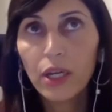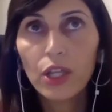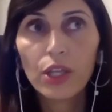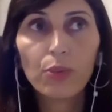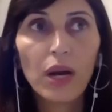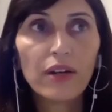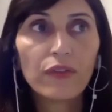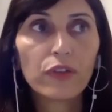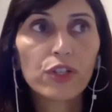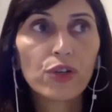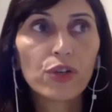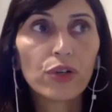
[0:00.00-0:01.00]
The right of
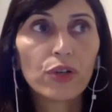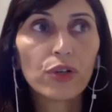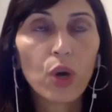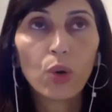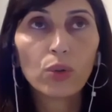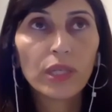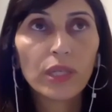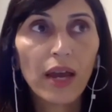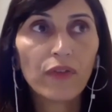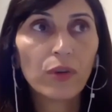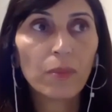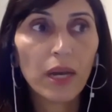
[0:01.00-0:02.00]
return is only
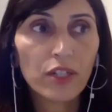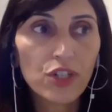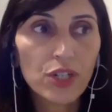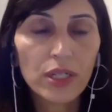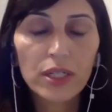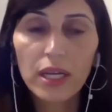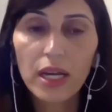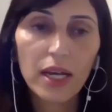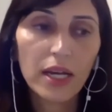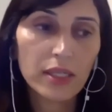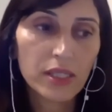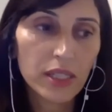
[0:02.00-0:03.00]
ever mentioned
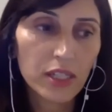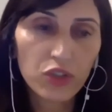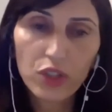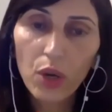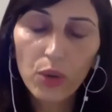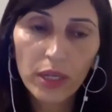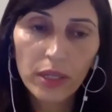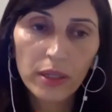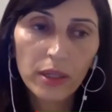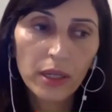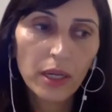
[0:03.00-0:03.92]
as a slogan,